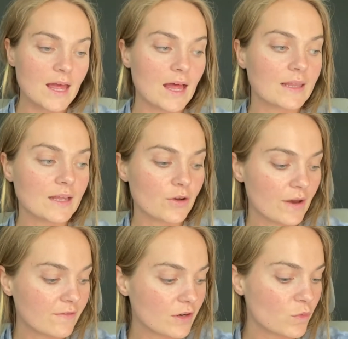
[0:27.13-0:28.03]
Hello
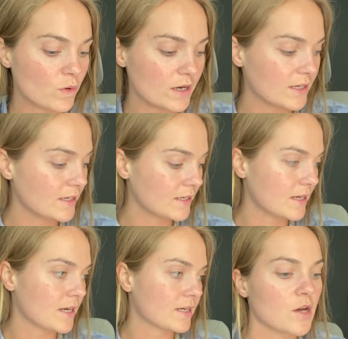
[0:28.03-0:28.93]
everyone.
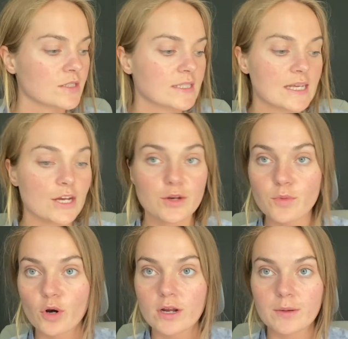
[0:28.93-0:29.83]
I was gonna say good
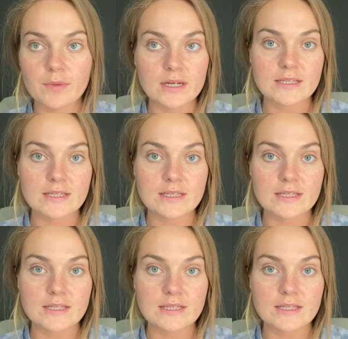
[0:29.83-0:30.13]
morning, but it's